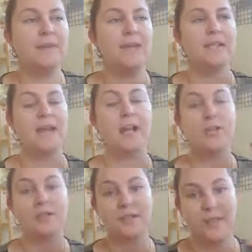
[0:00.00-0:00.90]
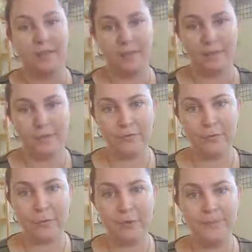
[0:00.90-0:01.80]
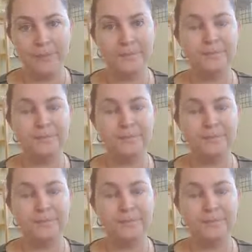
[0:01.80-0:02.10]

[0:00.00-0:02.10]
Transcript: is that you send them the form